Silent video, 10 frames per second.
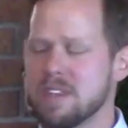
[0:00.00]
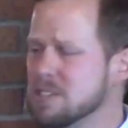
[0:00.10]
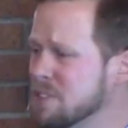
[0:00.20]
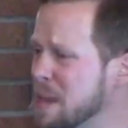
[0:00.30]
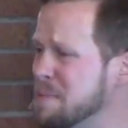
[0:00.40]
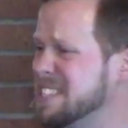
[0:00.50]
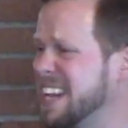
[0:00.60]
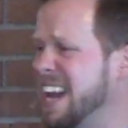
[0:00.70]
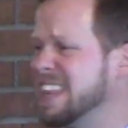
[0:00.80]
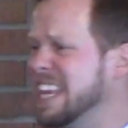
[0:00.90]
So that means I
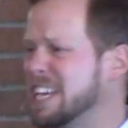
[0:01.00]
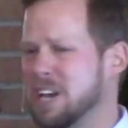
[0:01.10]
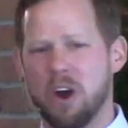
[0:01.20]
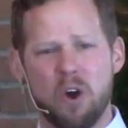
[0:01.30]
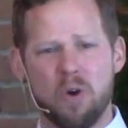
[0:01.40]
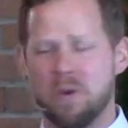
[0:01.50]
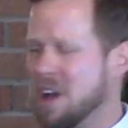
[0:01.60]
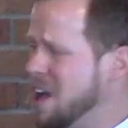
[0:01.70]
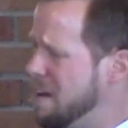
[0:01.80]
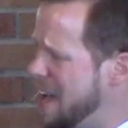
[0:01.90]
gotta let
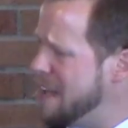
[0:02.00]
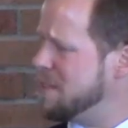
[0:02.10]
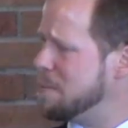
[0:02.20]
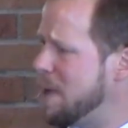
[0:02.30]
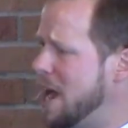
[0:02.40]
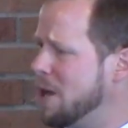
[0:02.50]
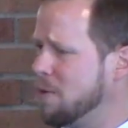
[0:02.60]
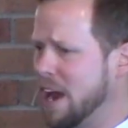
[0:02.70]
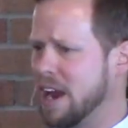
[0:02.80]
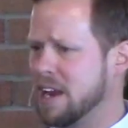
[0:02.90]
go of having it my
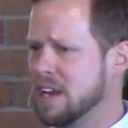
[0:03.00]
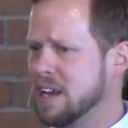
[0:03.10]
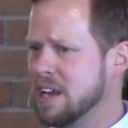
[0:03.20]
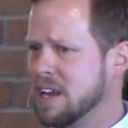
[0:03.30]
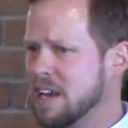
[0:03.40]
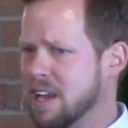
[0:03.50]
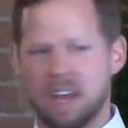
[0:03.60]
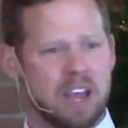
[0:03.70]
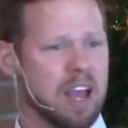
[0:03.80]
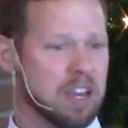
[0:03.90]
way.
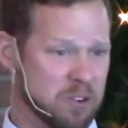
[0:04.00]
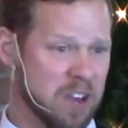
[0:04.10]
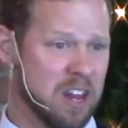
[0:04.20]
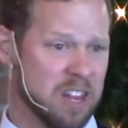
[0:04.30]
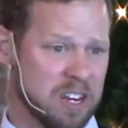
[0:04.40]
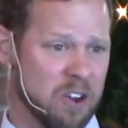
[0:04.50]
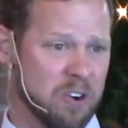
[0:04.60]
And you got to let